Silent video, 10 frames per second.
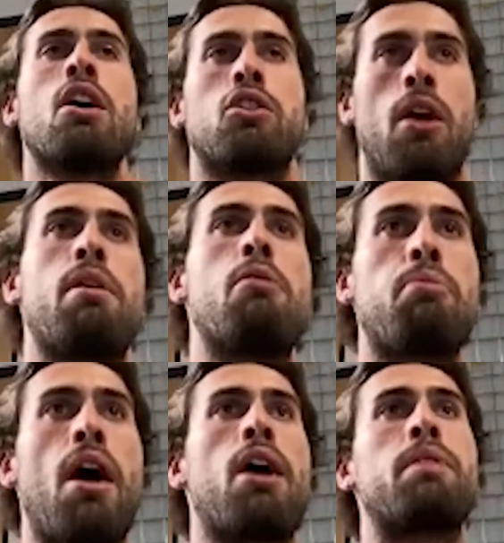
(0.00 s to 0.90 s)
So it would
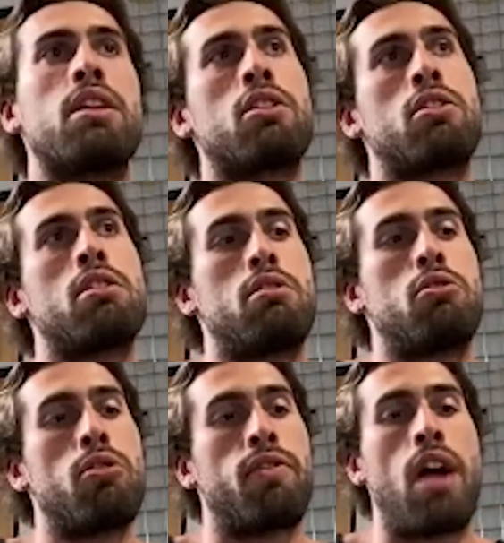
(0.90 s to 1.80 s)
probably be
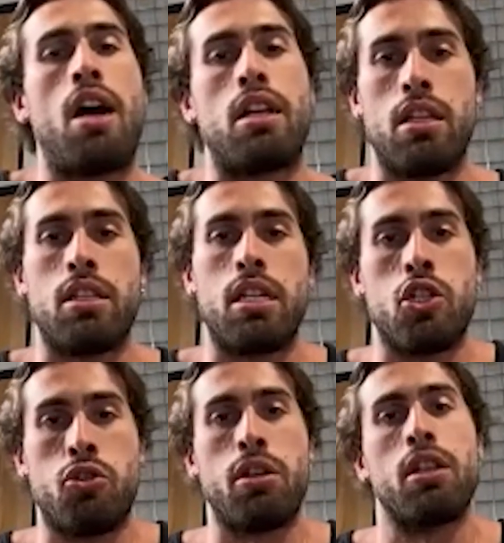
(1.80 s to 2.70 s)
to have gotten in this
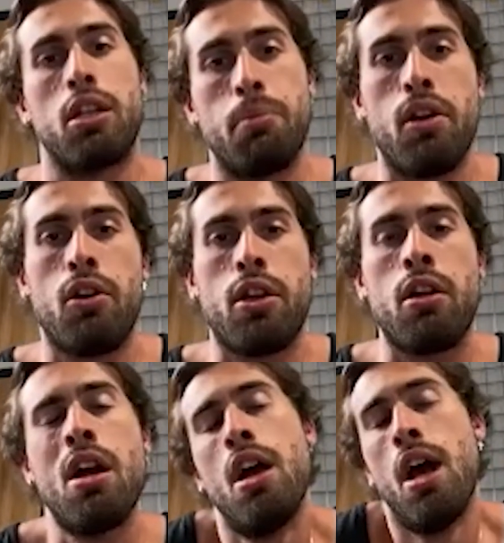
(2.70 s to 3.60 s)
industry a little bit earlier.